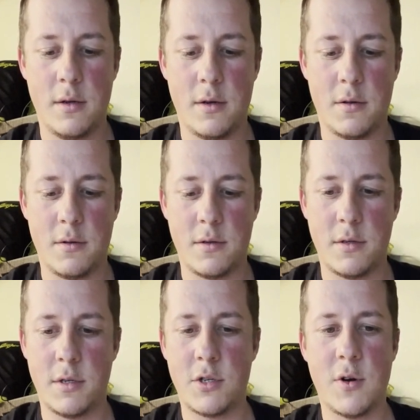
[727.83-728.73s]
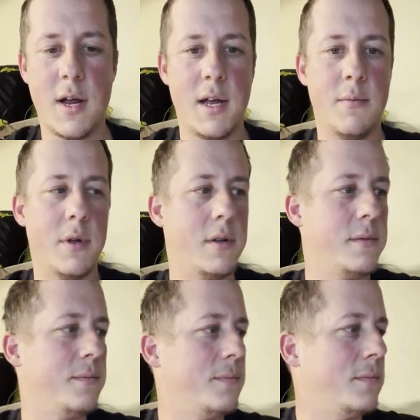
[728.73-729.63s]
subscribe.
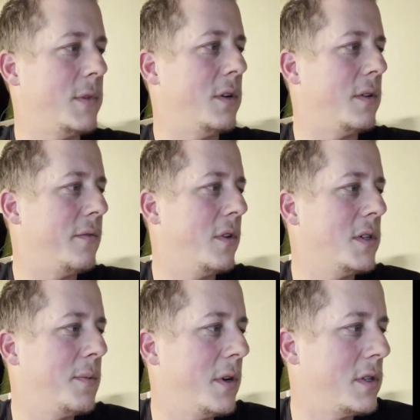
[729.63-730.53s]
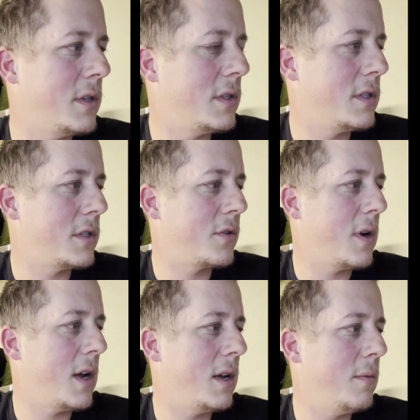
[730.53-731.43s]
The first person to
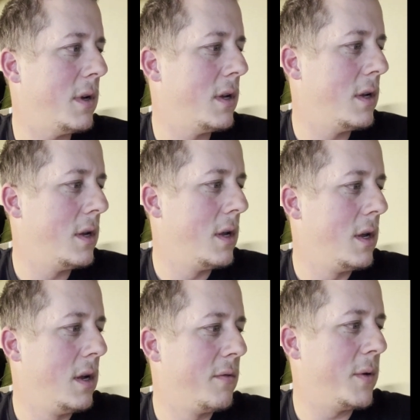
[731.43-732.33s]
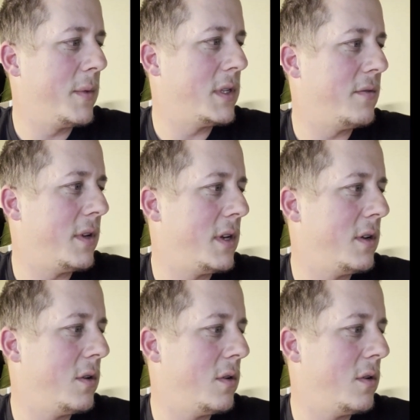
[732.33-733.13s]
subscribe from this video,